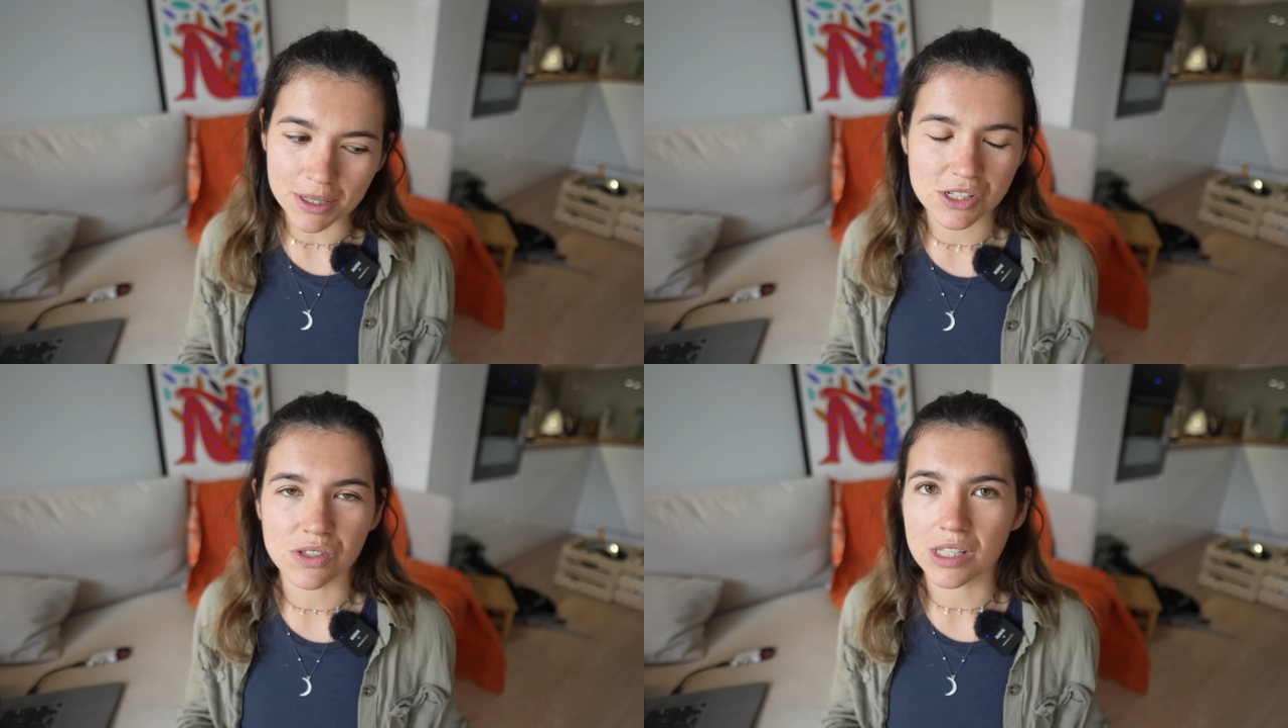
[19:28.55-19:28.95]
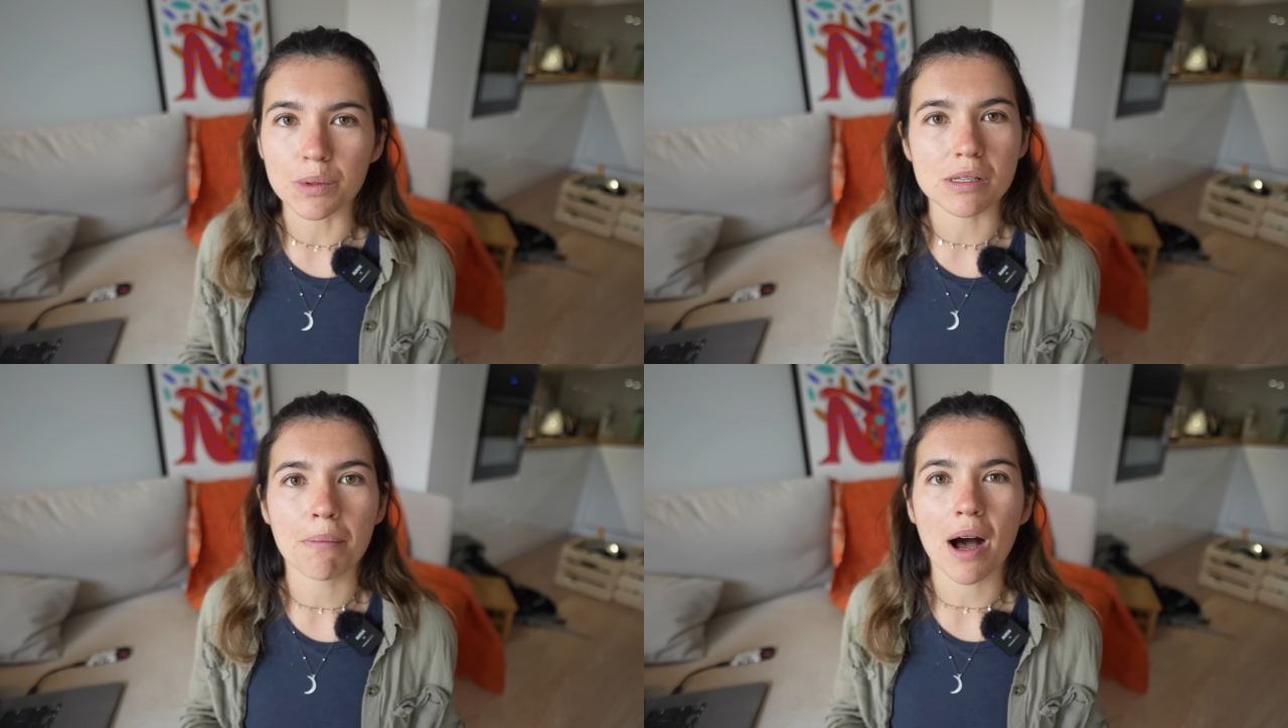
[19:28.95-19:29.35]
much since he
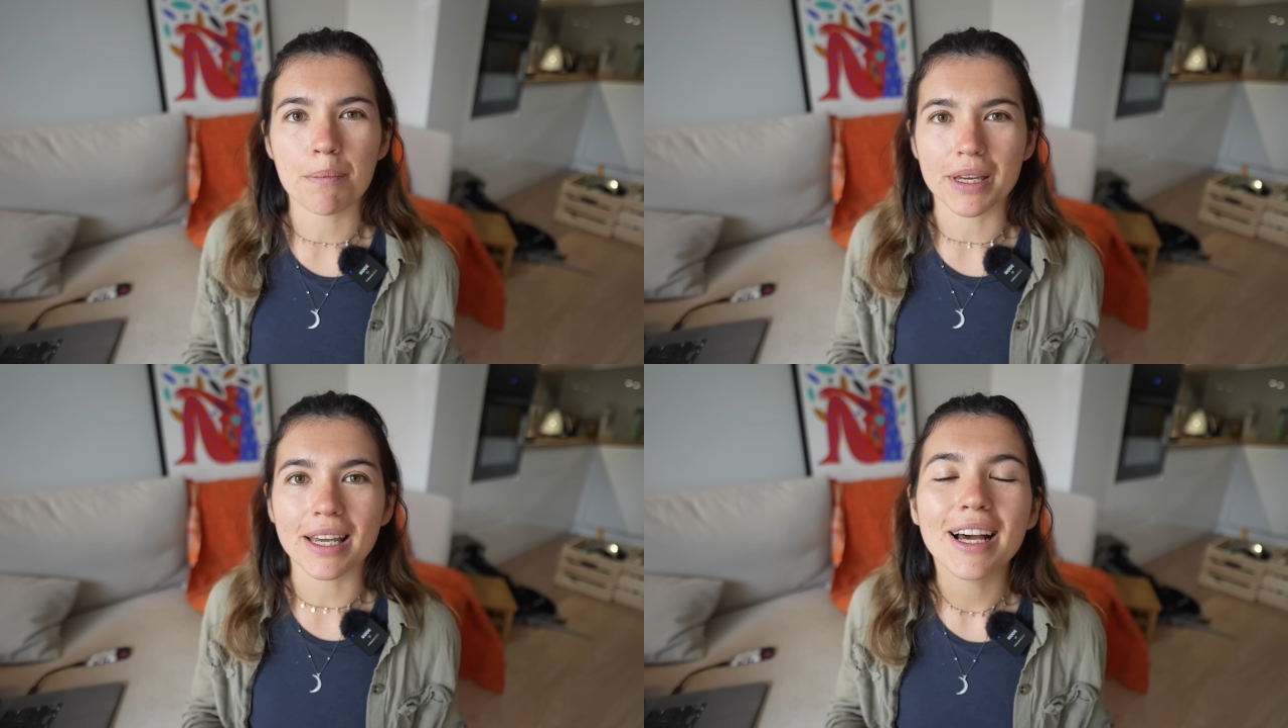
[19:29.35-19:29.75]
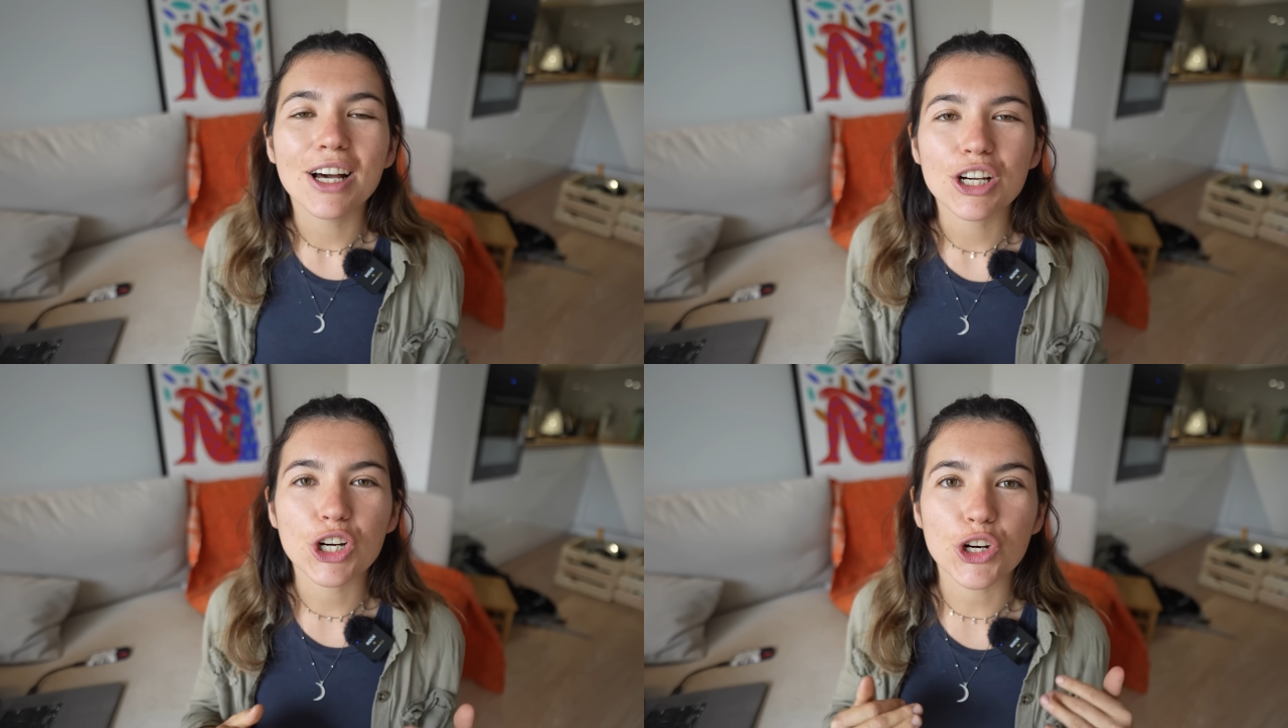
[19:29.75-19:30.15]
was a puppy,
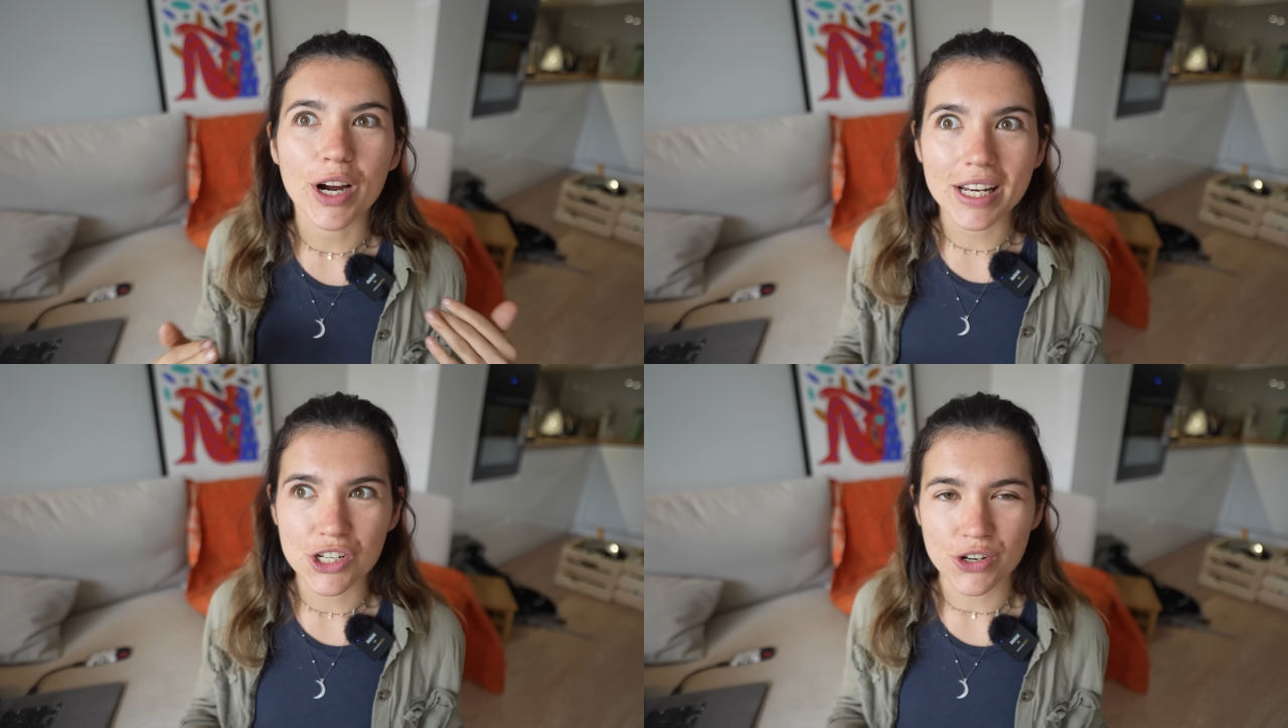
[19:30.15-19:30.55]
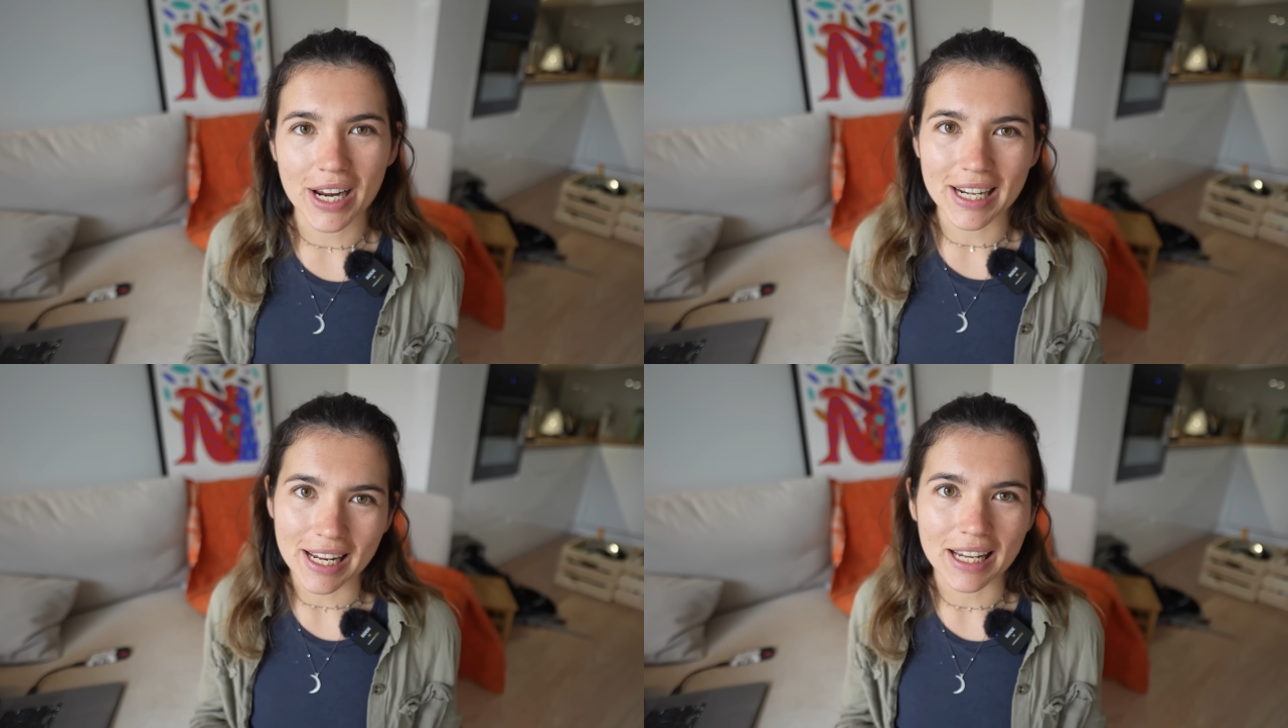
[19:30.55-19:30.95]
crate
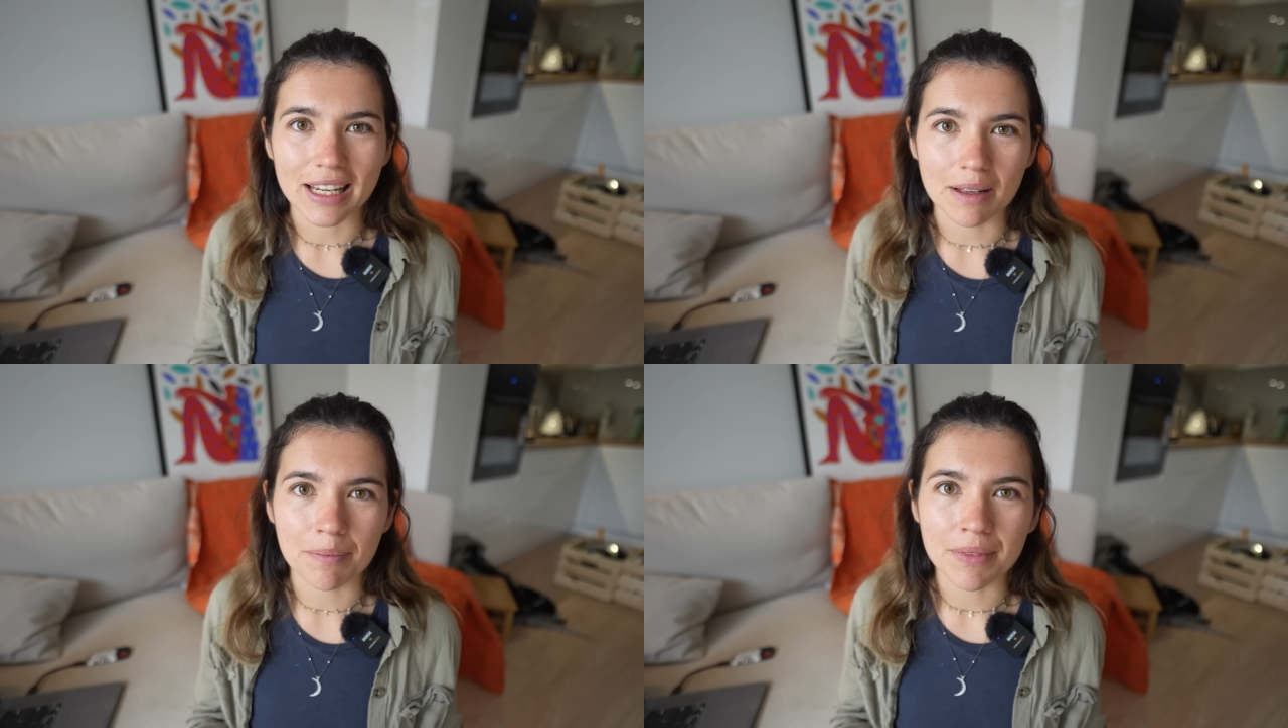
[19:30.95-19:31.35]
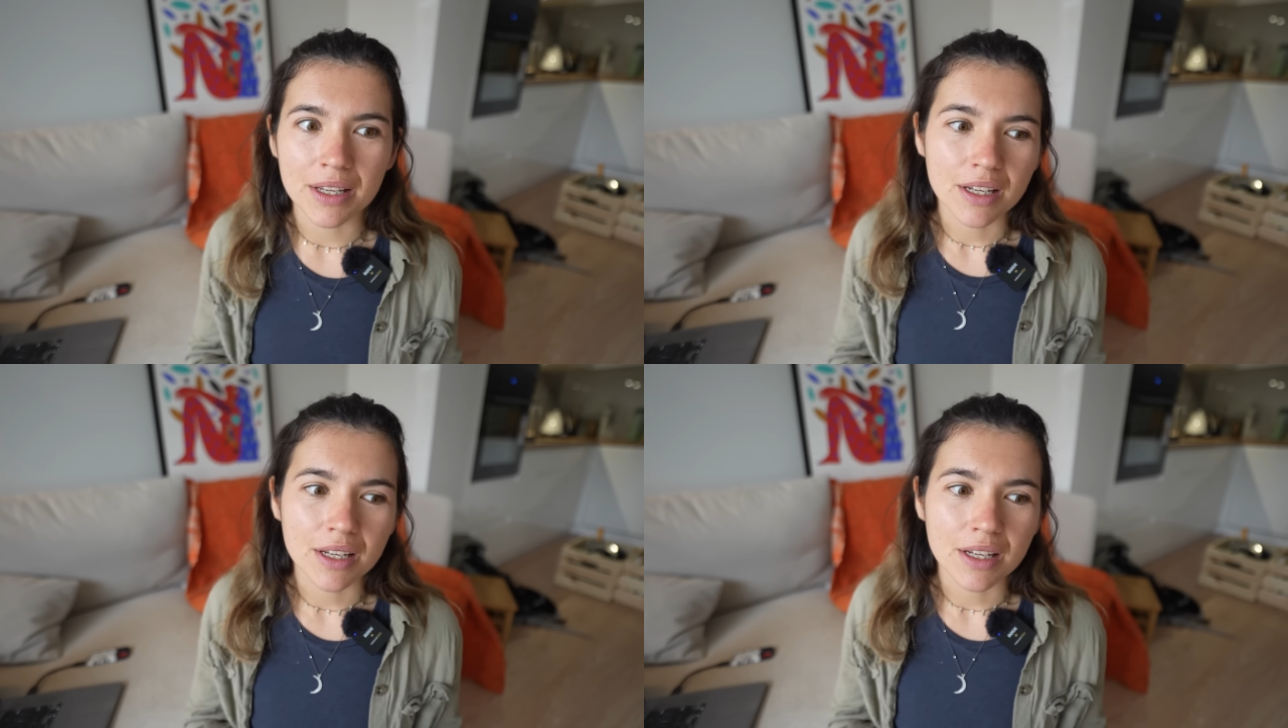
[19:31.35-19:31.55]
training him.